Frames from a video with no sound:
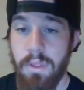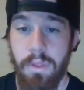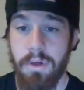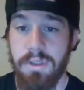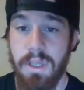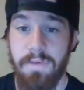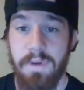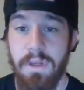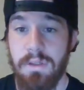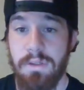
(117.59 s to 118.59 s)

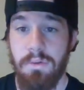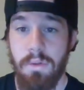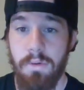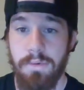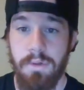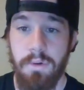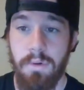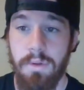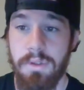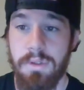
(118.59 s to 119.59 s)
37, too low of a
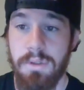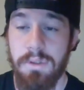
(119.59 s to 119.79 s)
total in this